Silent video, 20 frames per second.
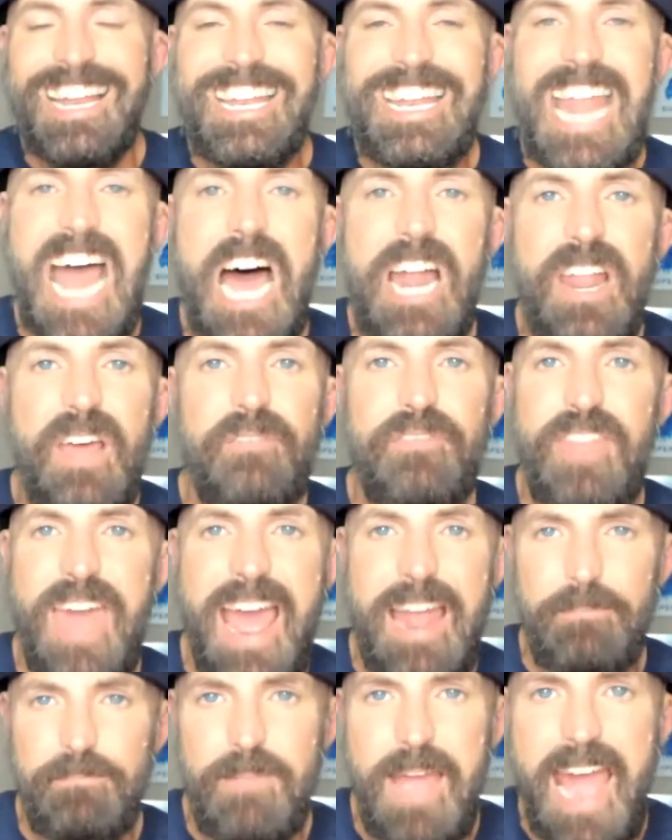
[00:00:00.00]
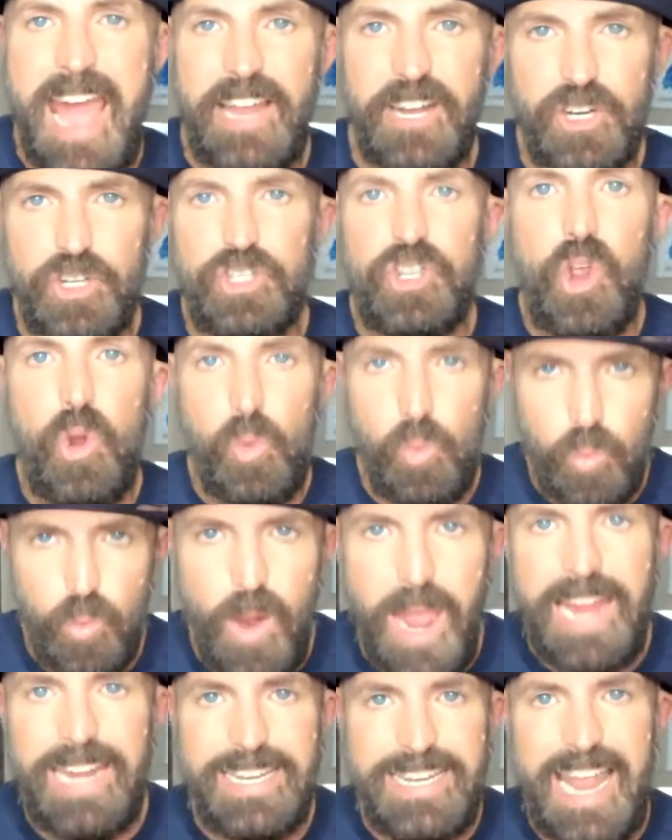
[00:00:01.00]
None of that matters
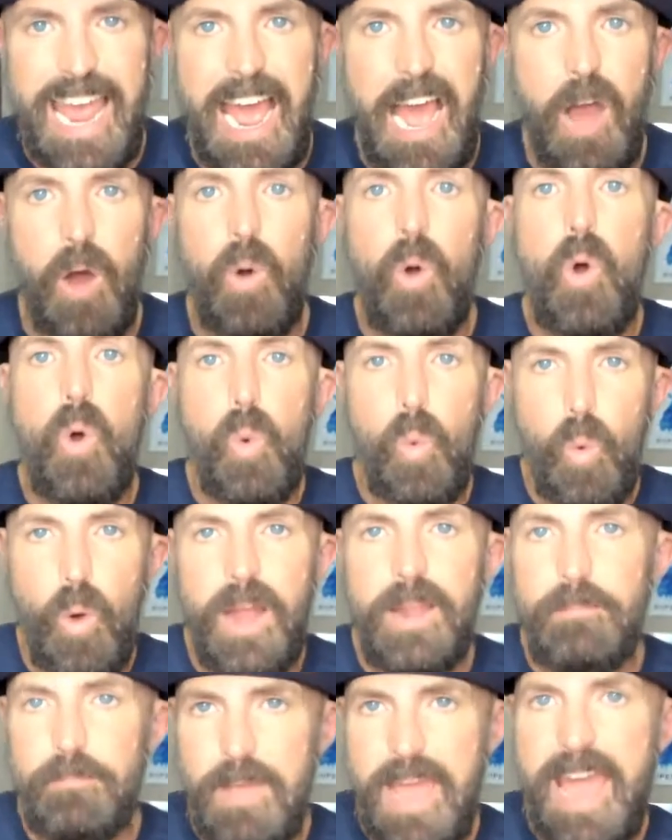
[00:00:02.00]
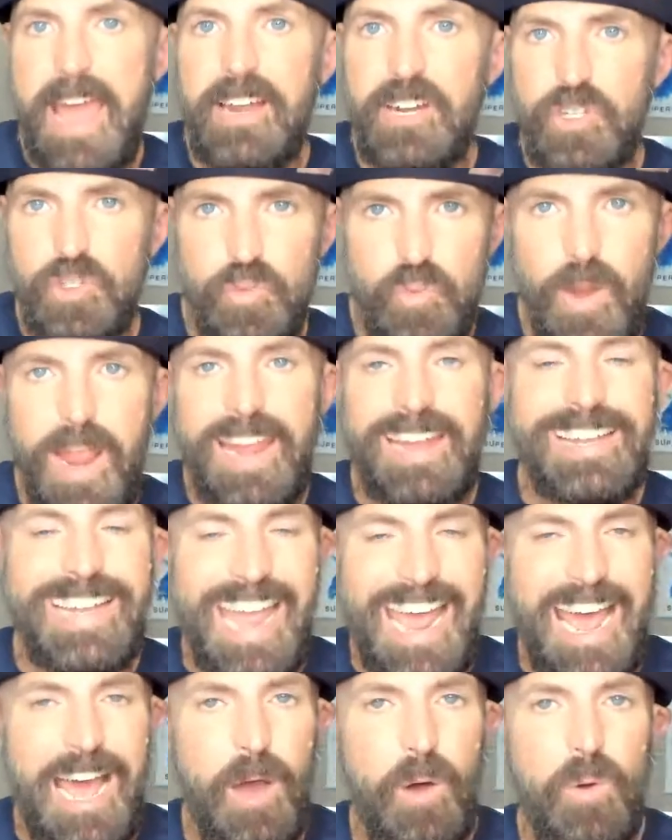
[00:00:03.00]
right now. What matters right
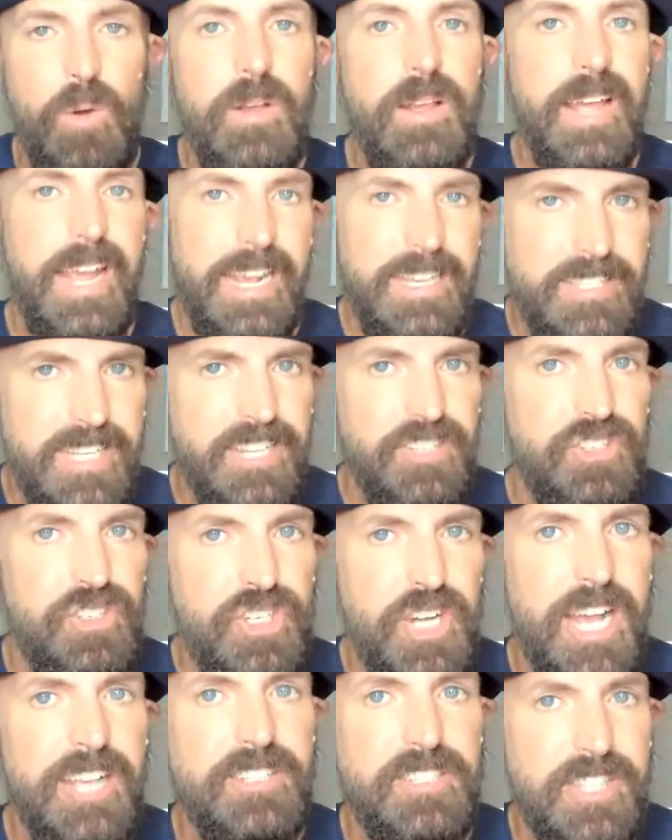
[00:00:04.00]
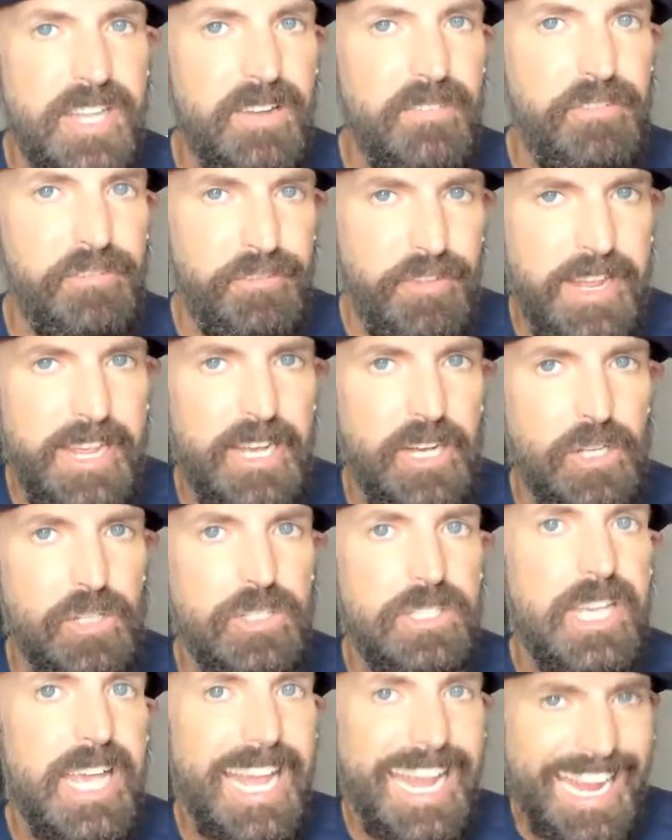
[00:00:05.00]
now is that Justin
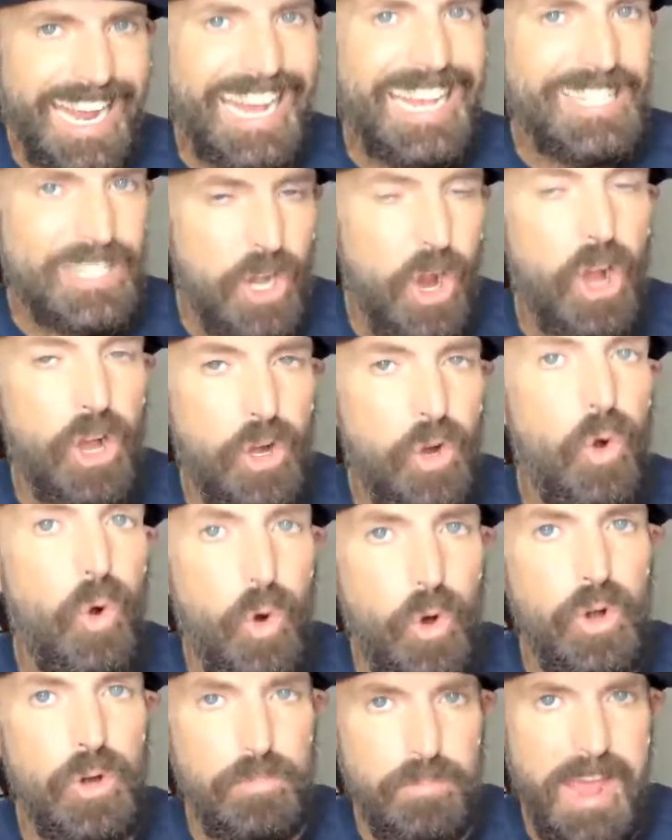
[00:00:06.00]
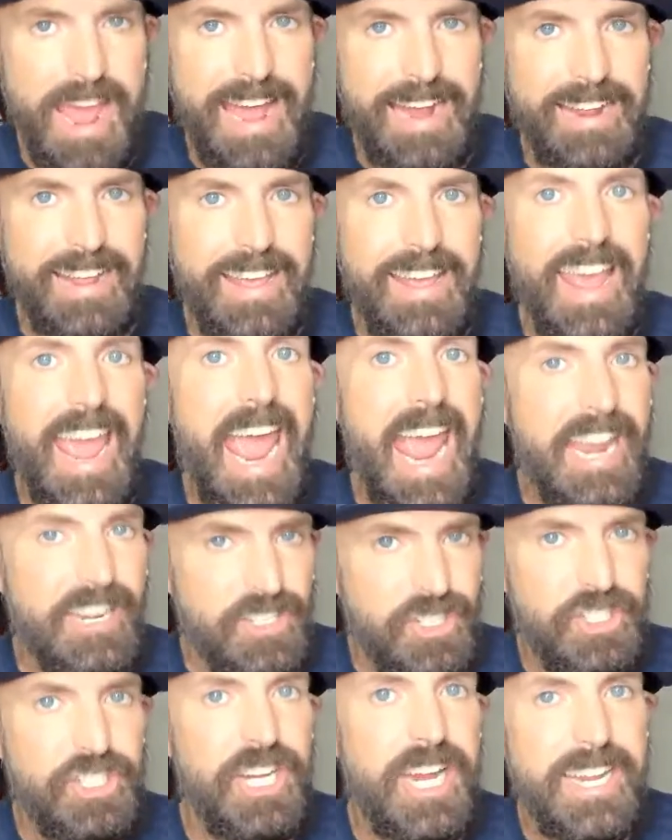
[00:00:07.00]
Fields is our quarterback,
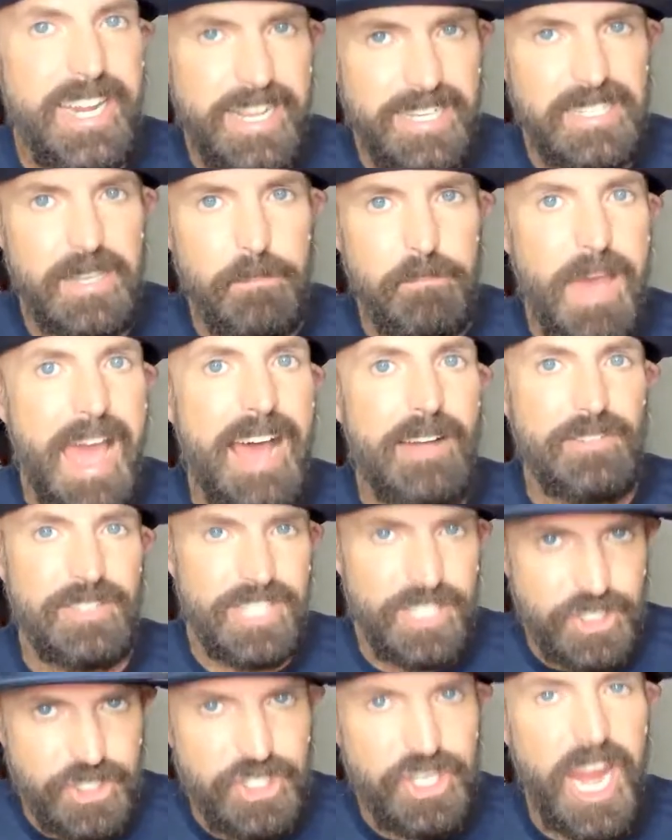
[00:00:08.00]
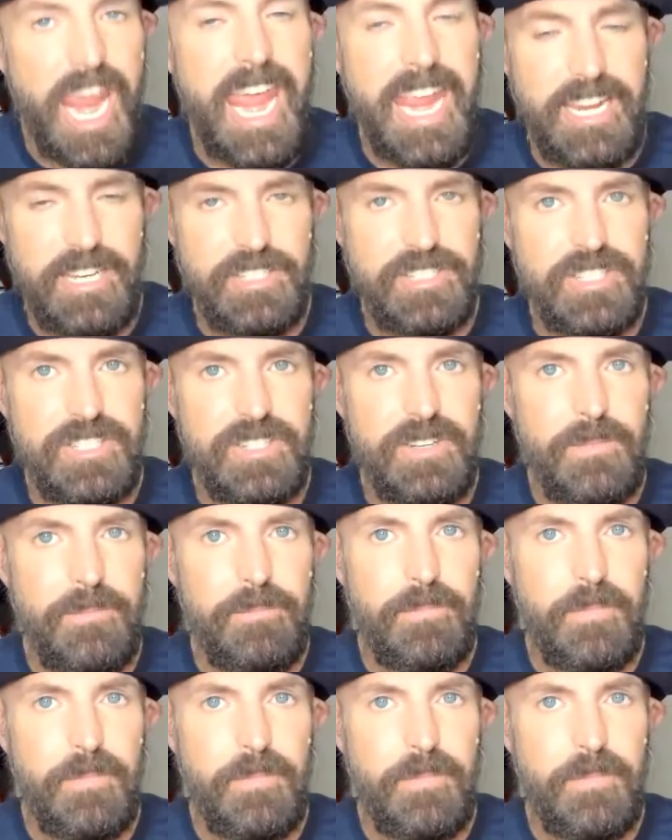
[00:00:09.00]
and shit is about to change.